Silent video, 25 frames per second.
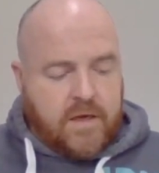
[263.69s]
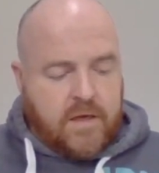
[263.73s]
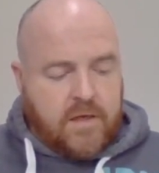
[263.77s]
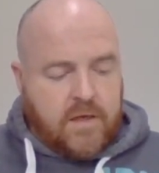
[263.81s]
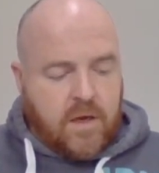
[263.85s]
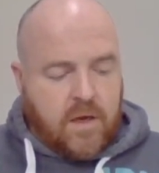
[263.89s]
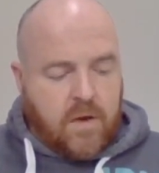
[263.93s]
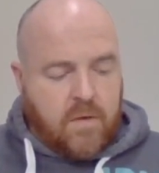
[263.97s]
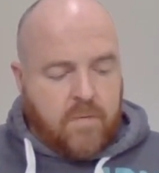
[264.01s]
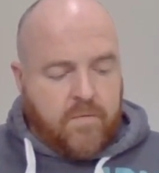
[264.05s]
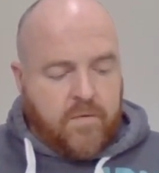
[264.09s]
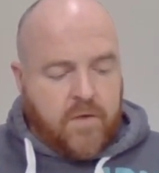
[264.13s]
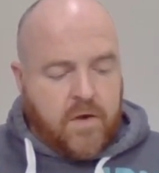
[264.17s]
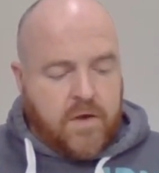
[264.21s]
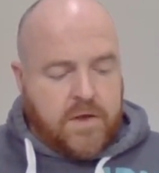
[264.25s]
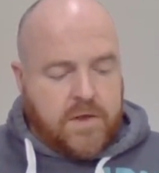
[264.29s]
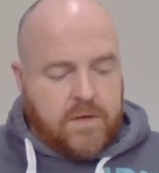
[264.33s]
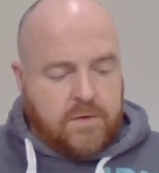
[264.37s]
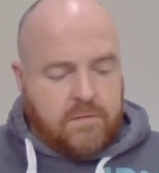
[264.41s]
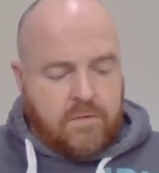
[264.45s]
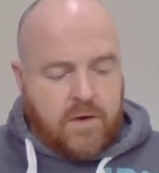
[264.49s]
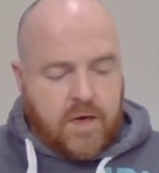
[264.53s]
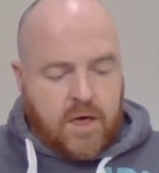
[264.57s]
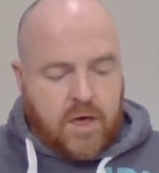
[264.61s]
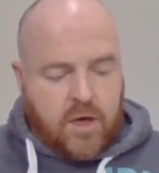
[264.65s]
So, verse
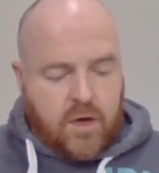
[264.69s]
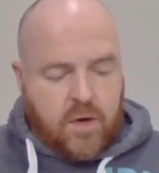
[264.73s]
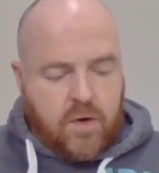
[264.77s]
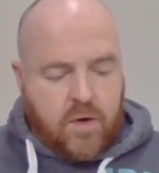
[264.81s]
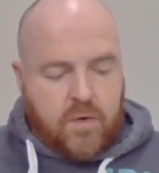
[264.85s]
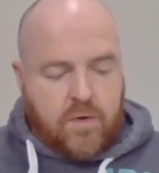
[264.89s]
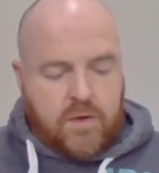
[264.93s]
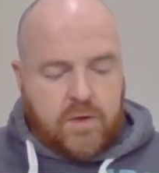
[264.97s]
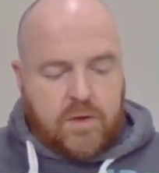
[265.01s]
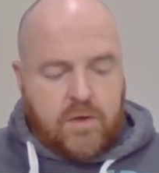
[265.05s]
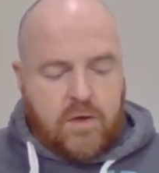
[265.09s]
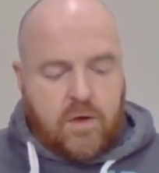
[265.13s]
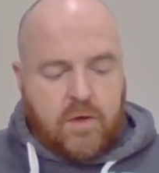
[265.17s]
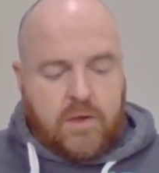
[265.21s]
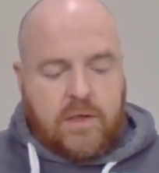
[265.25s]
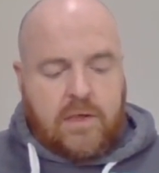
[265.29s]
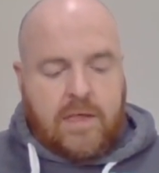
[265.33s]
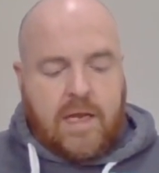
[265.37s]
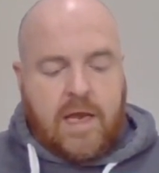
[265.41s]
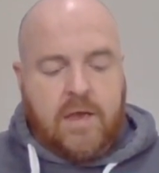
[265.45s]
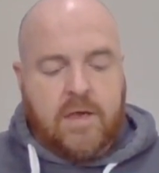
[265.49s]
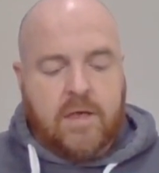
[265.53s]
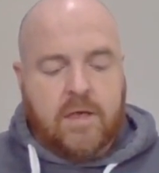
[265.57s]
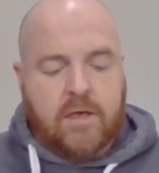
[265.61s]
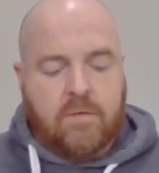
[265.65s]
3, who does not
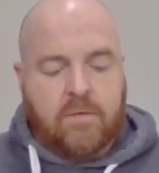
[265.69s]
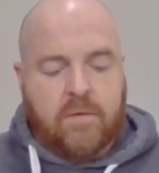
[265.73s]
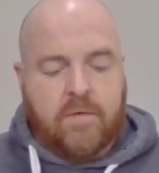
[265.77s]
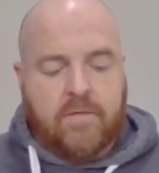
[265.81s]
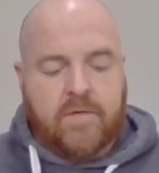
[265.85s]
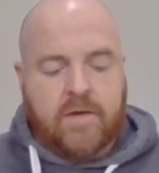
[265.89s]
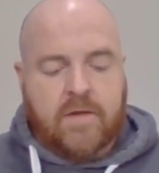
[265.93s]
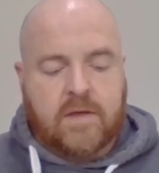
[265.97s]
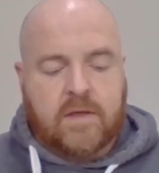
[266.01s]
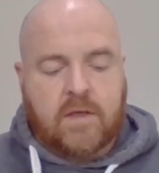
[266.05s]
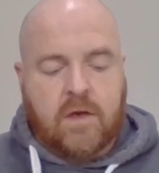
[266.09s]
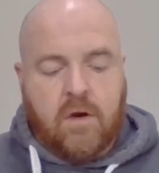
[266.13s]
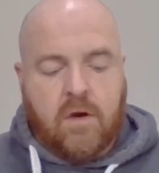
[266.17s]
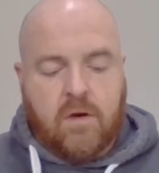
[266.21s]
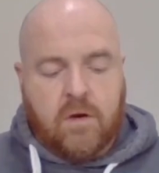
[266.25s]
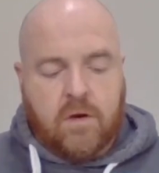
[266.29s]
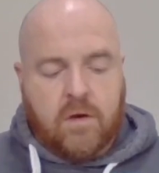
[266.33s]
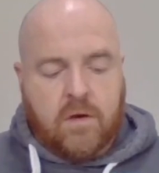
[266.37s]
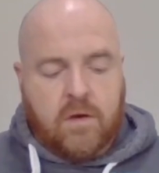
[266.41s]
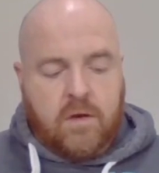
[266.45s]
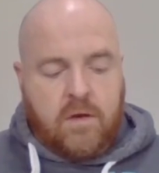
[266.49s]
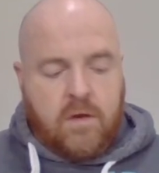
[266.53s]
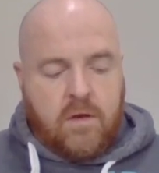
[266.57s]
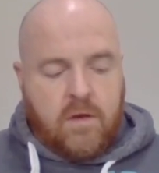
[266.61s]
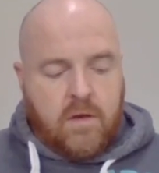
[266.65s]
slander with his
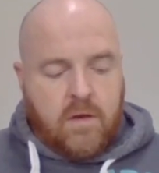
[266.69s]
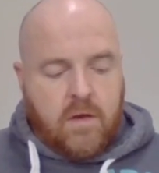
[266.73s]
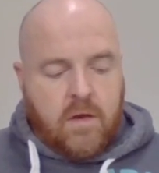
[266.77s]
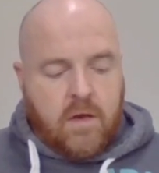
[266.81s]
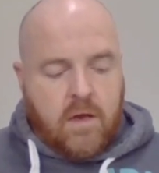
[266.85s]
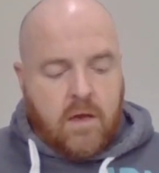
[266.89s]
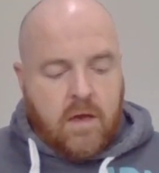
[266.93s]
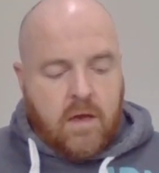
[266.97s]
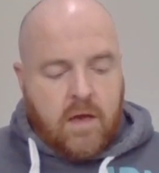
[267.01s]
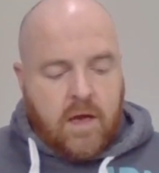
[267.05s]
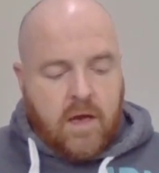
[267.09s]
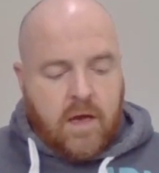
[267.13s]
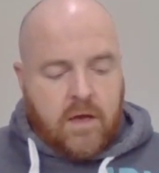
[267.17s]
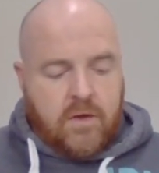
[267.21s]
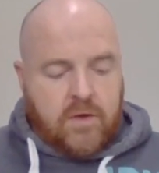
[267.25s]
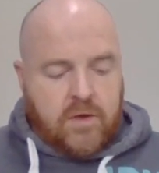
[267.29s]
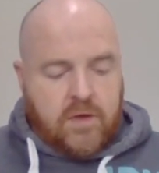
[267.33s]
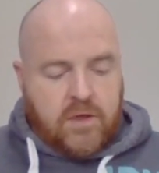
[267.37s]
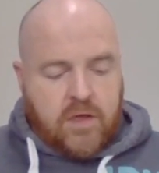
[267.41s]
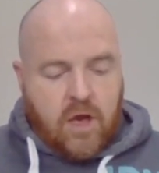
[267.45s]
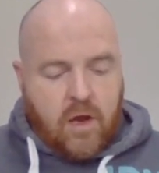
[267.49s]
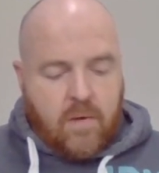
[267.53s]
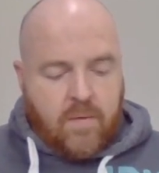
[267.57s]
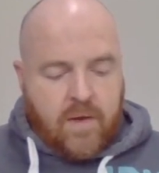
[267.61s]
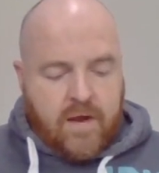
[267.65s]
tongue and does
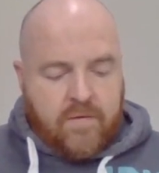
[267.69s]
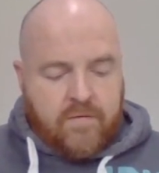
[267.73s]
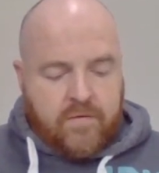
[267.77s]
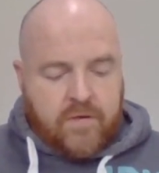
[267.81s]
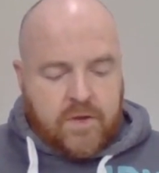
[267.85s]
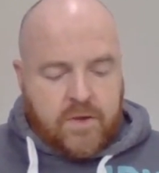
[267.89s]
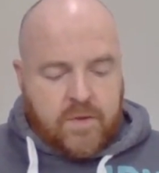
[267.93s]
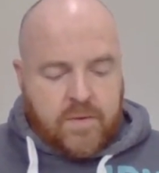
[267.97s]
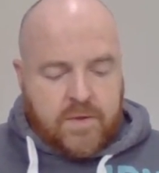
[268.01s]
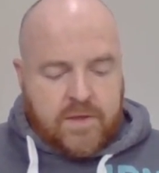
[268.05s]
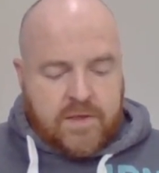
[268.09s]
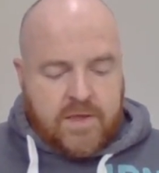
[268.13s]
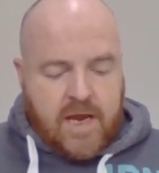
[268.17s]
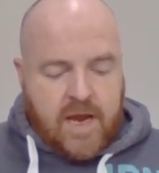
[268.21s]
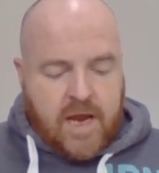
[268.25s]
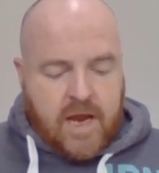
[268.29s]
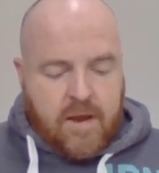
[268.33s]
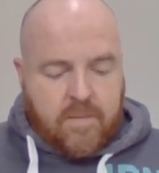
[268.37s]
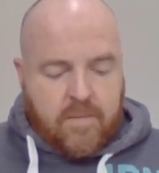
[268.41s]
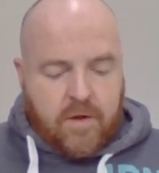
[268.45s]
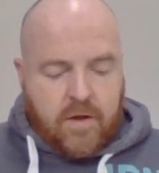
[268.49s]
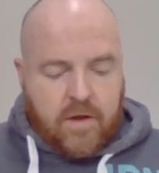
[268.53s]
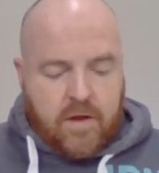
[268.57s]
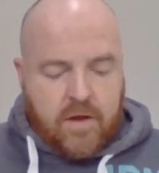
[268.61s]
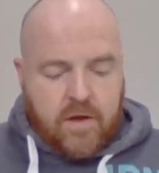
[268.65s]
no evil to his
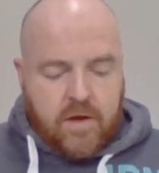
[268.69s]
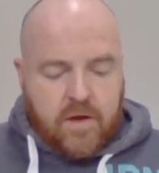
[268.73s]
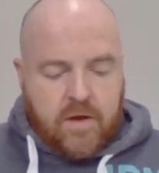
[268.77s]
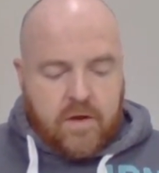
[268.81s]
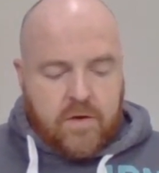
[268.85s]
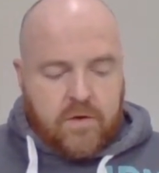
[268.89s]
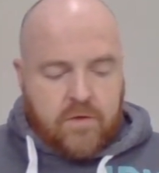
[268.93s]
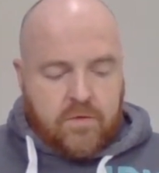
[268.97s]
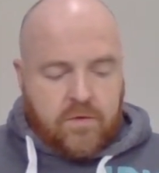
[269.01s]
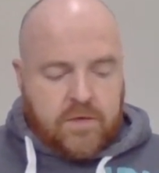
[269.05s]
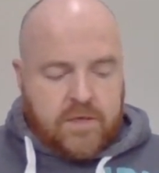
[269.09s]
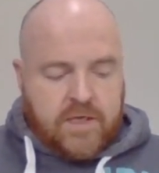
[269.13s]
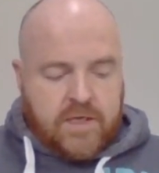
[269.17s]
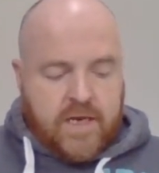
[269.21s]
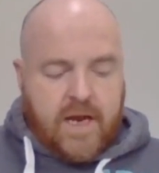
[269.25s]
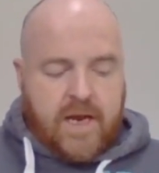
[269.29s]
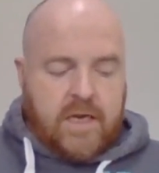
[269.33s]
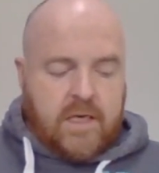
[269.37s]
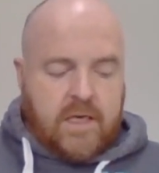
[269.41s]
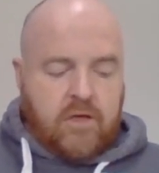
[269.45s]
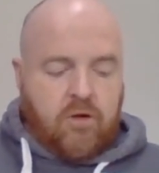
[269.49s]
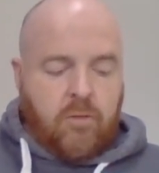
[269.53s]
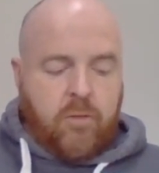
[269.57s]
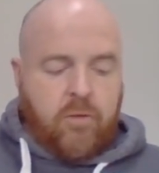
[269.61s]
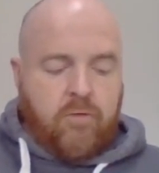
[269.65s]
neighbour, nor
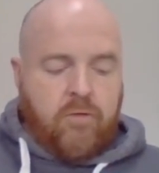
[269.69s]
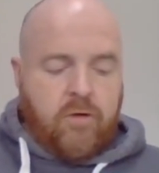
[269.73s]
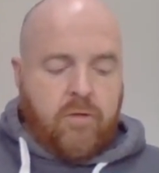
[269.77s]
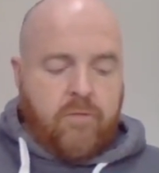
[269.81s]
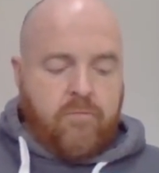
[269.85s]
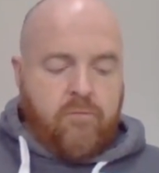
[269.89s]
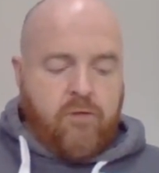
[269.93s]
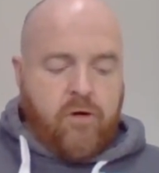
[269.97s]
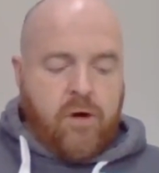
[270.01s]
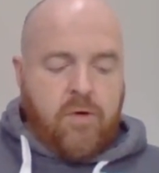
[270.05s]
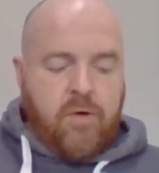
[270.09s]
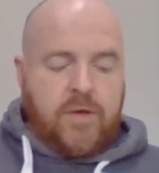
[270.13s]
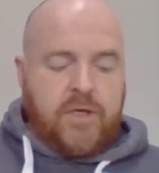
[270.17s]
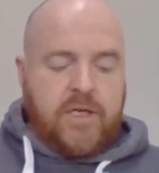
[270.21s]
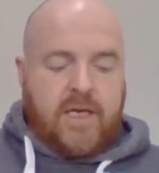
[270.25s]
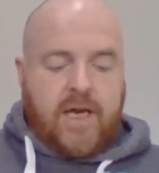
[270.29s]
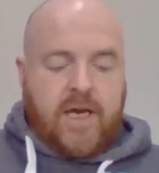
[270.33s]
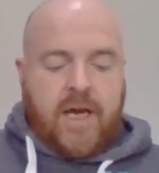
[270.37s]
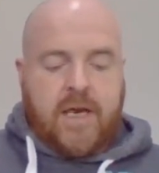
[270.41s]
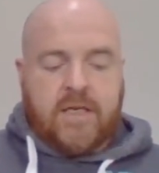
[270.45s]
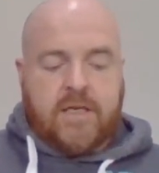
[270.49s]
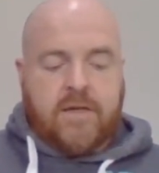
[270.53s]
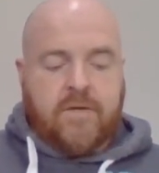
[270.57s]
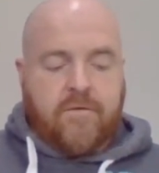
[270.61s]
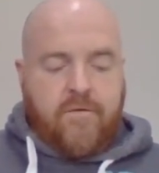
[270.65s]
takes up a reproach
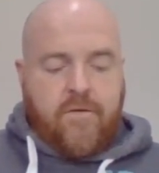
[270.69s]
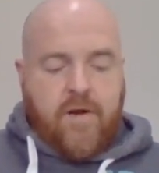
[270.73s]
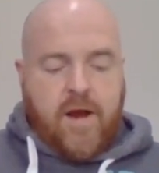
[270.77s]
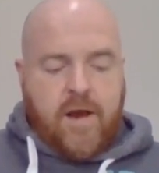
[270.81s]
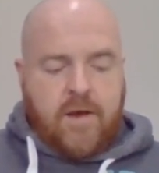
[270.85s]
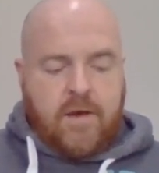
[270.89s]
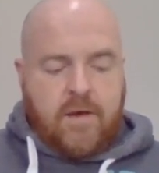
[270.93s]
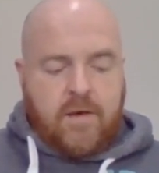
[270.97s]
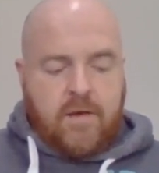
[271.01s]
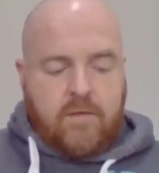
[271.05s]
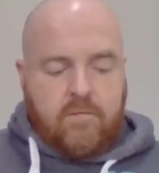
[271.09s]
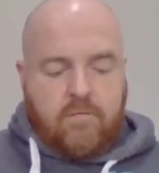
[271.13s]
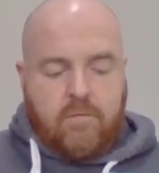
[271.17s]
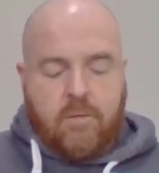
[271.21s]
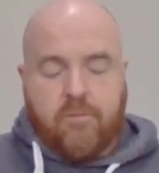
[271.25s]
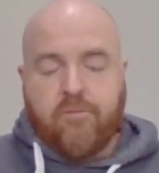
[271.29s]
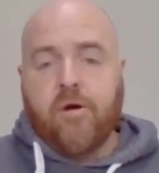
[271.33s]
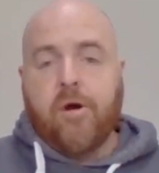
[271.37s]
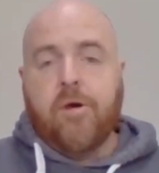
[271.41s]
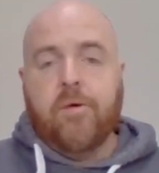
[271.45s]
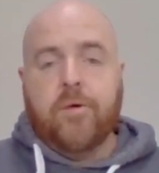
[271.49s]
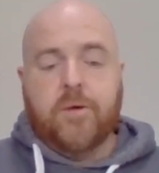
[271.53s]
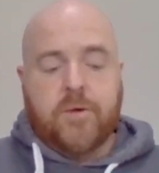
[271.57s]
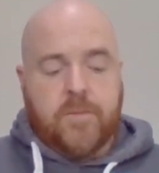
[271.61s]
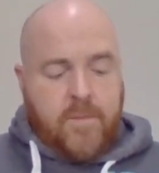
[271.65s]
against his friend,
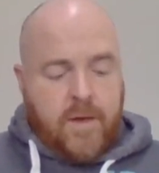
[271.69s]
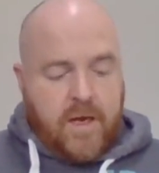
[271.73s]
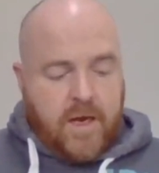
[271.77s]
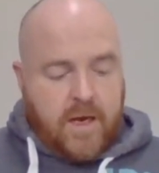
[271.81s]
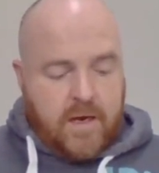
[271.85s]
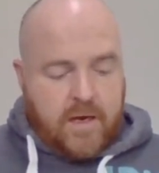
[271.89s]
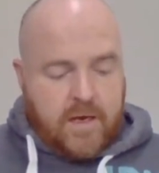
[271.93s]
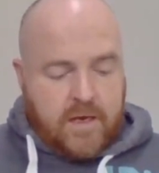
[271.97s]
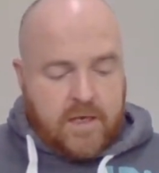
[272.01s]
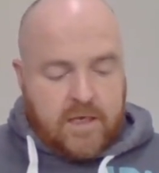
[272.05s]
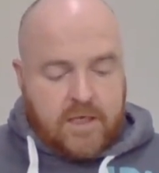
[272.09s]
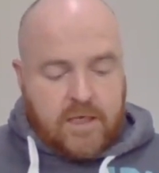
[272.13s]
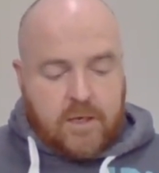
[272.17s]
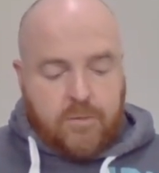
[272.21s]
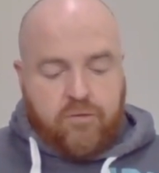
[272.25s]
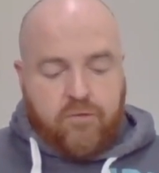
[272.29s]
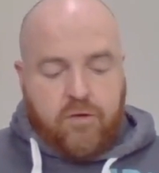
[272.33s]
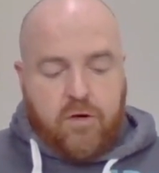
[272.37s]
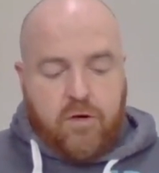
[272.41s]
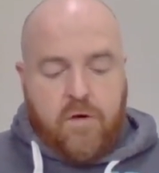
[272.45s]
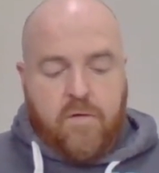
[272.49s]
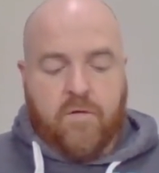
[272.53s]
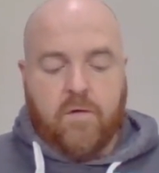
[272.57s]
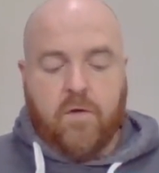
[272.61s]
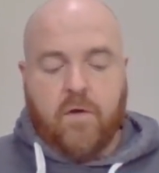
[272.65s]
reproach being a
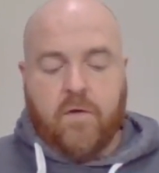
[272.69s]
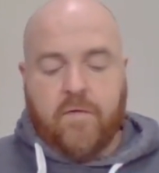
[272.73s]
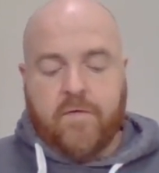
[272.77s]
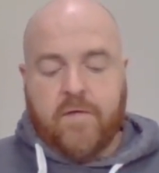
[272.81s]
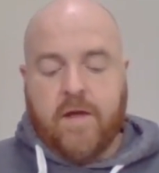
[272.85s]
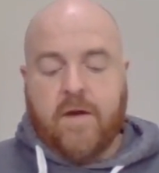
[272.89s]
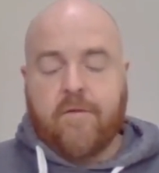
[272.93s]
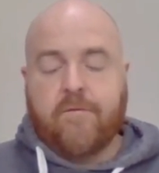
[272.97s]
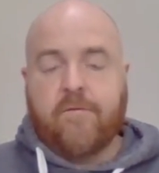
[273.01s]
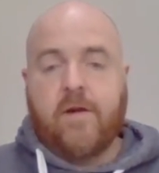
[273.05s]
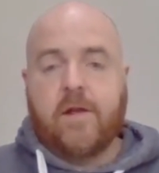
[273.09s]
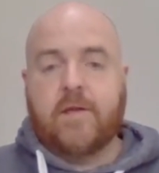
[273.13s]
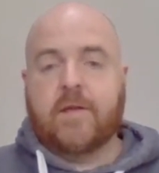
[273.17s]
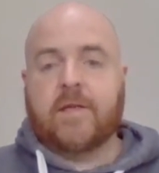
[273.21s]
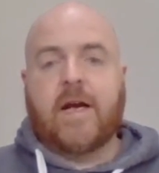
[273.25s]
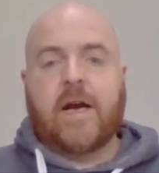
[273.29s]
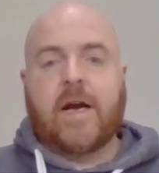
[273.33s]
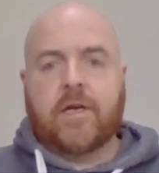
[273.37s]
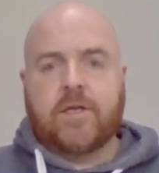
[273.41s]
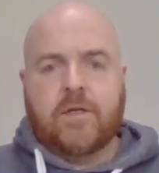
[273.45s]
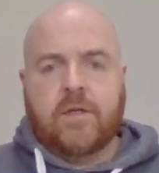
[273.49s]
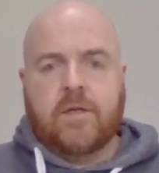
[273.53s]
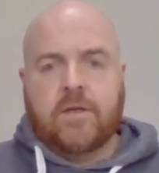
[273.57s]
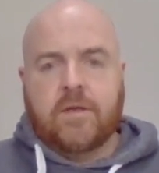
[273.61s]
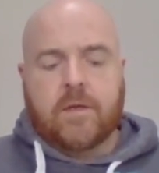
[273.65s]
disapproval of their friend's
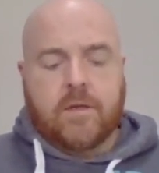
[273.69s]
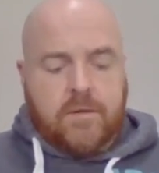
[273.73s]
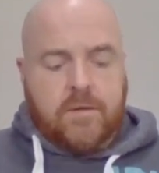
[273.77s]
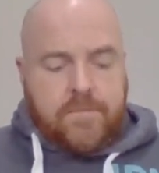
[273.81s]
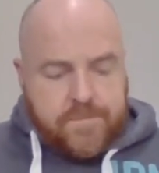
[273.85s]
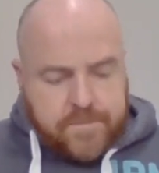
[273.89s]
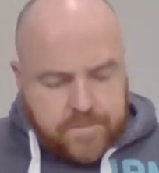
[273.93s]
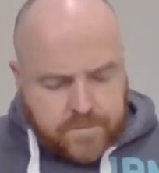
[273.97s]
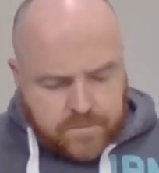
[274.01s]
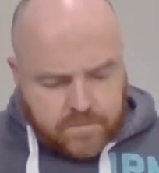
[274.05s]
actions,